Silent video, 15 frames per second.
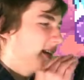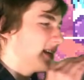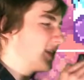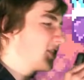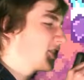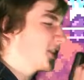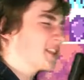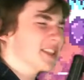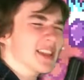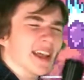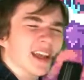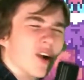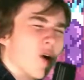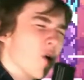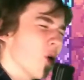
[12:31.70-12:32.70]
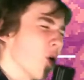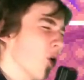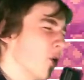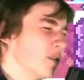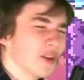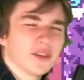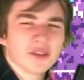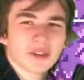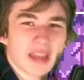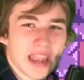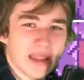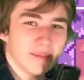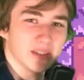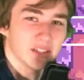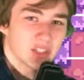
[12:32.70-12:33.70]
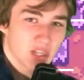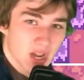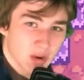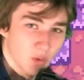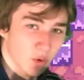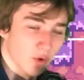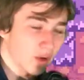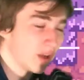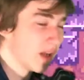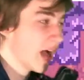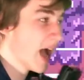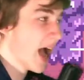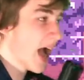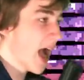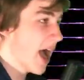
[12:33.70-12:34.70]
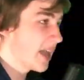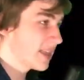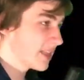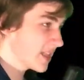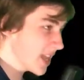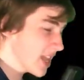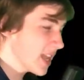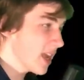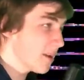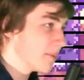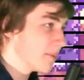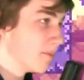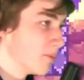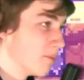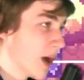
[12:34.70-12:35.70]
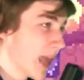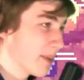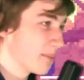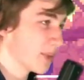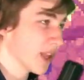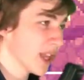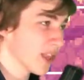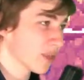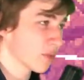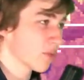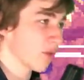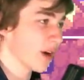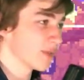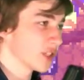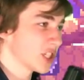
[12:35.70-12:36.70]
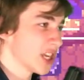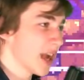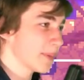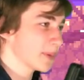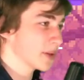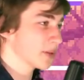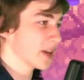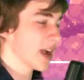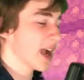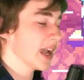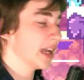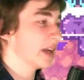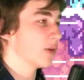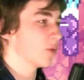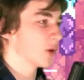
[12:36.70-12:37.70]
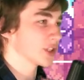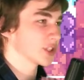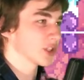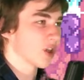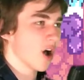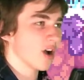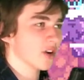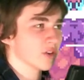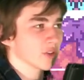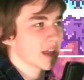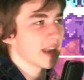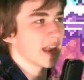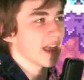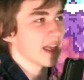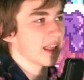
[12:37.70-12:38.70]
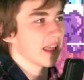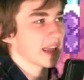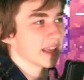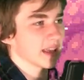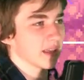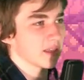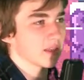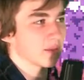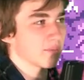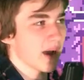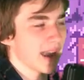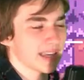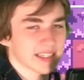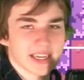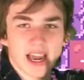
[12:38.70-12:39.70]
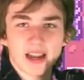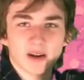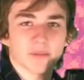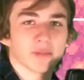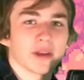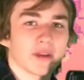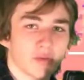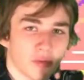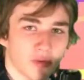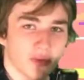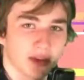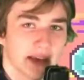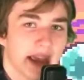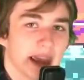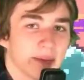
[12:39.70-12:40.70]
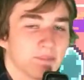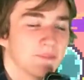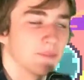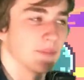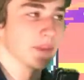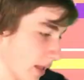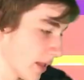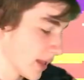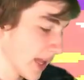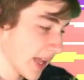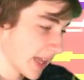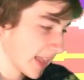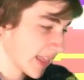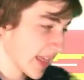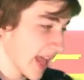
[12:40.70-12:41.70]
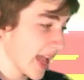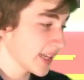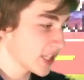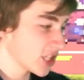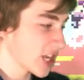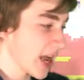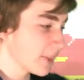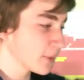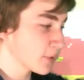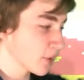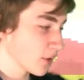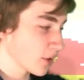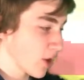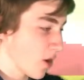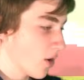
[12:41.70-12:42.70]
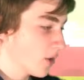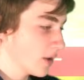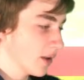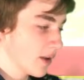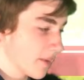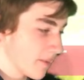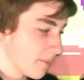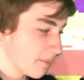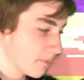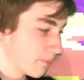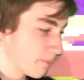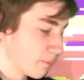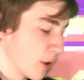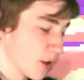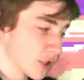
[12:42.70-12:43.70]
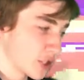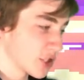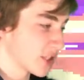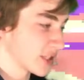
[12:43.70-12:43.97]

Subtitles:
it's just like a whole nother game in general. I think my playthrough of Chapter 9 was longer than like my entire playthrough of the game. Like, that chapter alone pushed